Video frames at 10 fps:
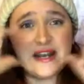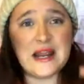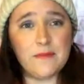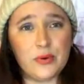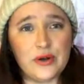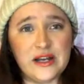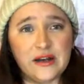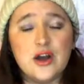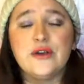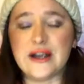name put
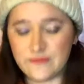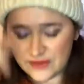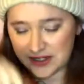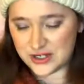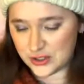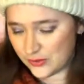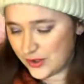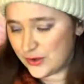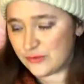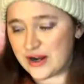in. Okay, thank you.
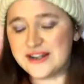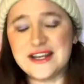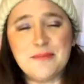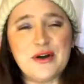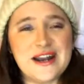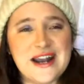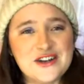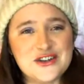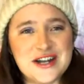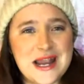Right, they put an
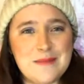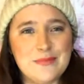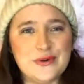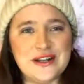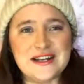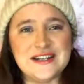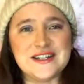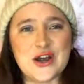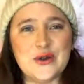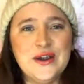extra name put in,
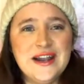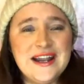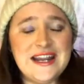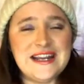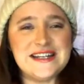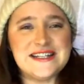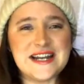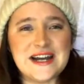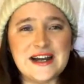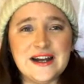so
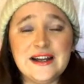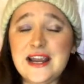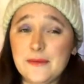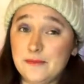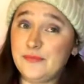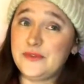it's yeah,